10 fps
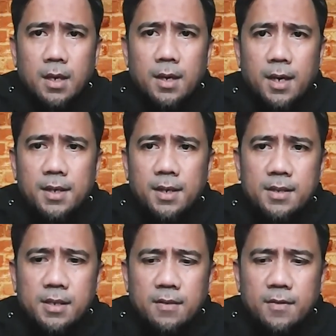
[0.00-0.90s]
Knight
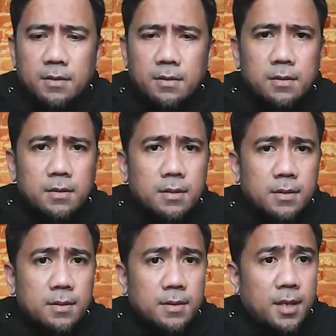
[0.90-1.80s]
d7,
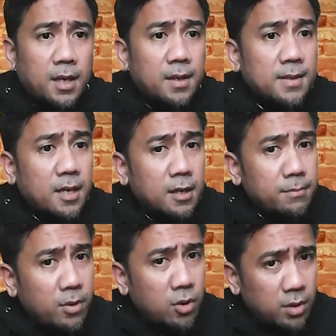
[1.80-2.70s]
take the
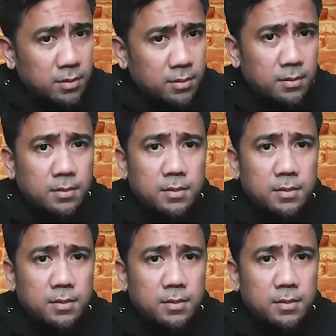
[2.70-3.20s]
second pawn.